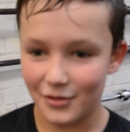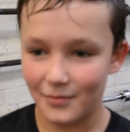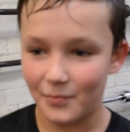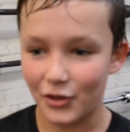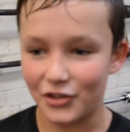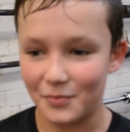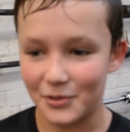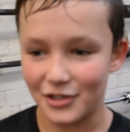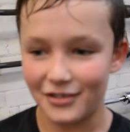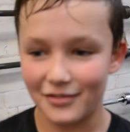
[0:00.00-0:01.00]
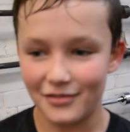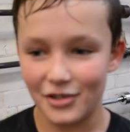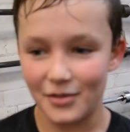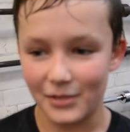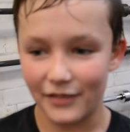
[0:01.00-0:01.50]
Body uppercut,
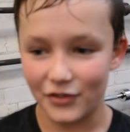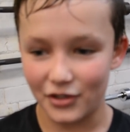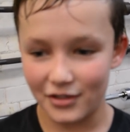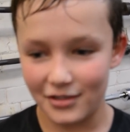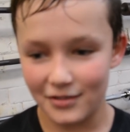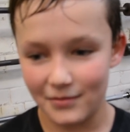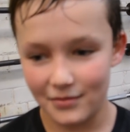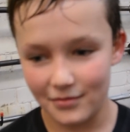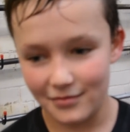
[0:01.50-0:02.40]
um, left hook.